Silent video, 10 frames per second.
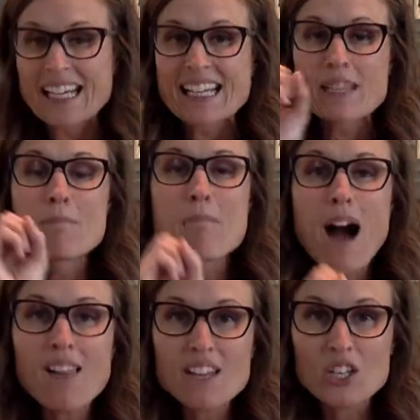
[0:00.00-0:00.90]
the
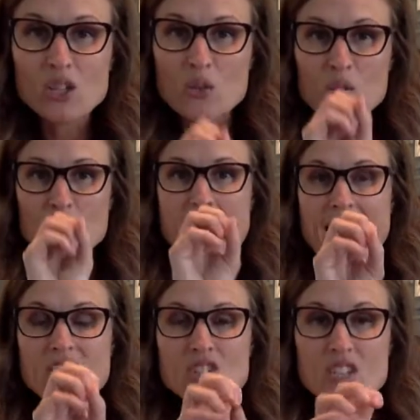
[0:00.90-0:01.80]
molecules
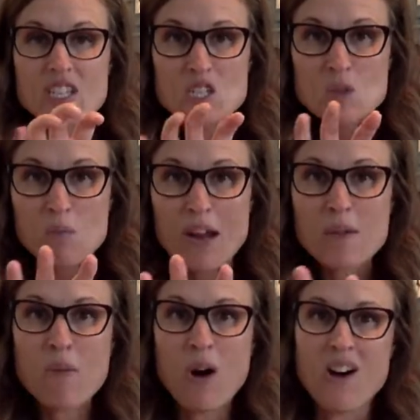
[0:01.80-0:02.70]
actually spread
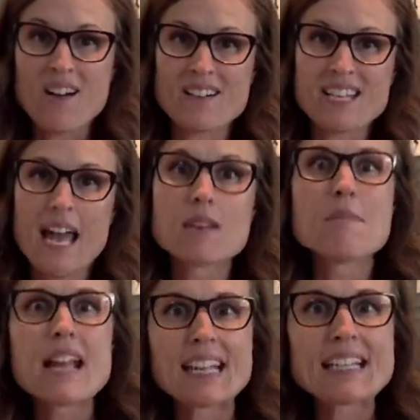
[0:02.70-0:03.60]
apart and
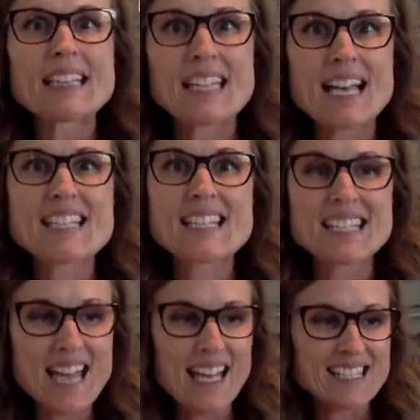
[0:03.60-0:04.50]
make it less
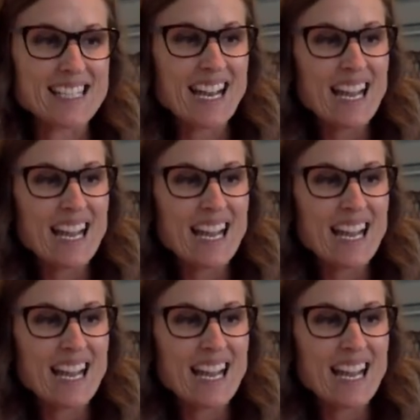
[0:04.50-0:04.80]
dense.